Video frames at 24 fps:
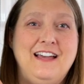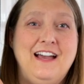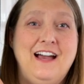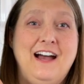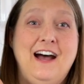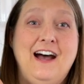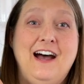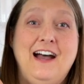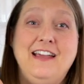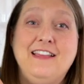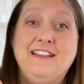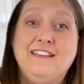
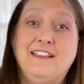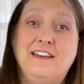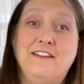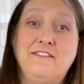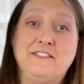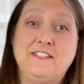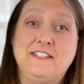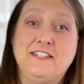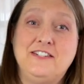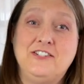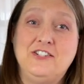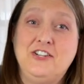I love
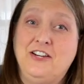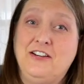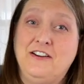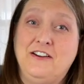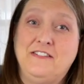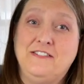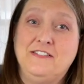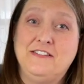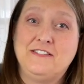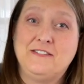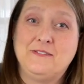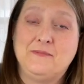stitching
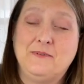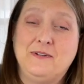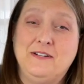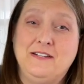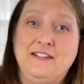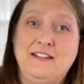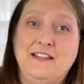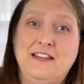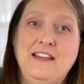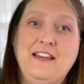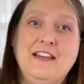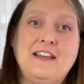on this
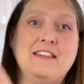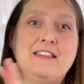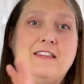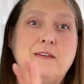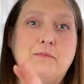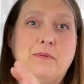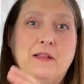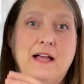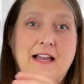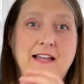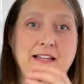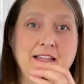one. The
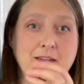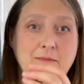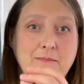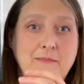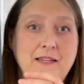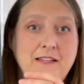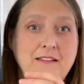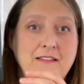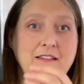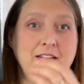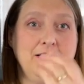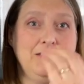black can
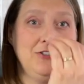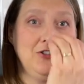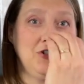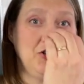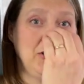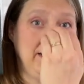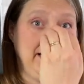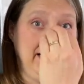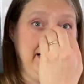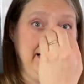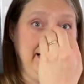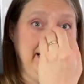be a little
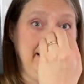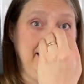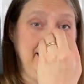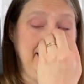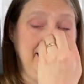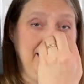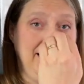tricky,